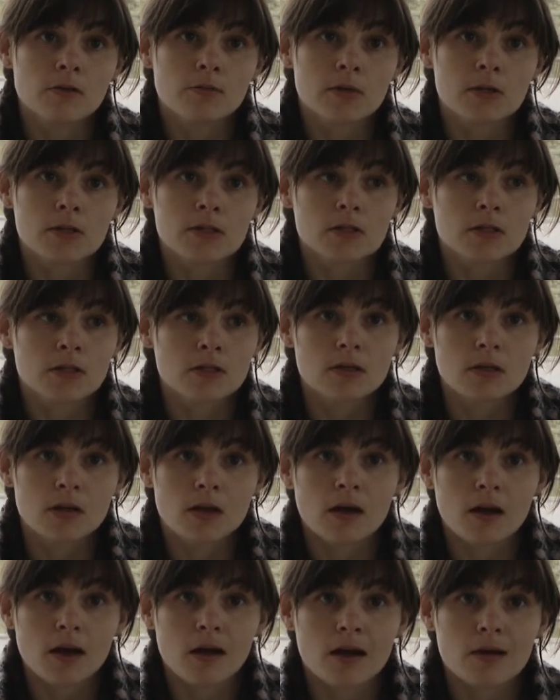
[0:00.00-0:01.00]
which
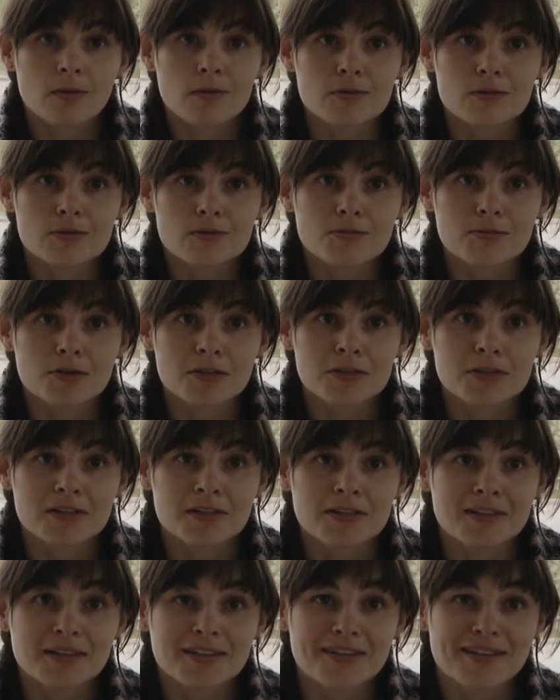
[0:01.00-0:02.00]
I was
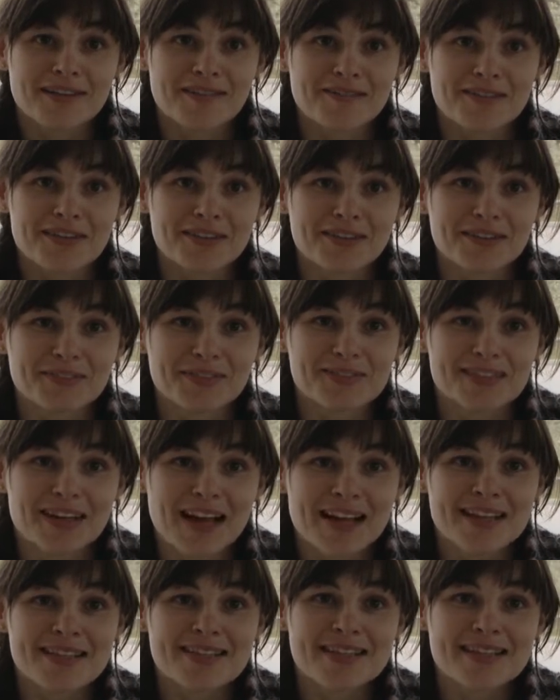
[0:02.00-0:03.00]
fortunate enough to
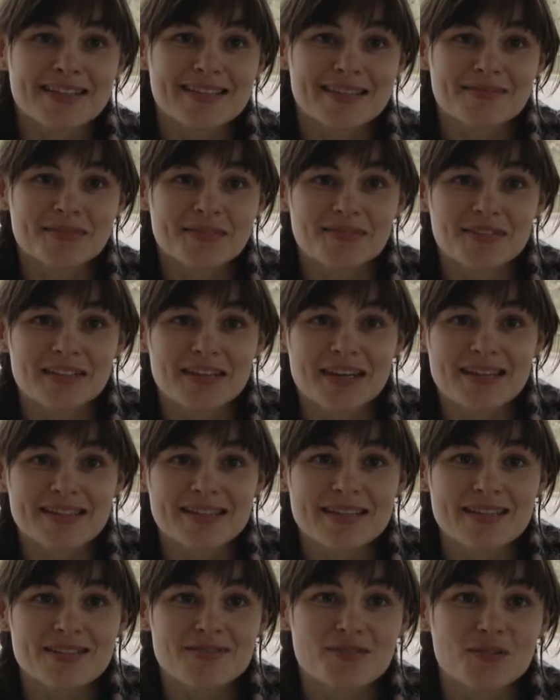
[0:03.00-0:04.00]
translate some of the
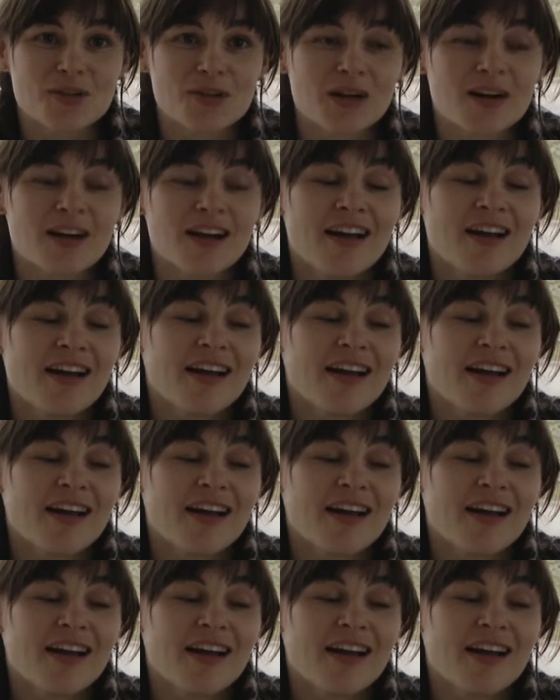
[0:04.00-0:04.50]
essays for.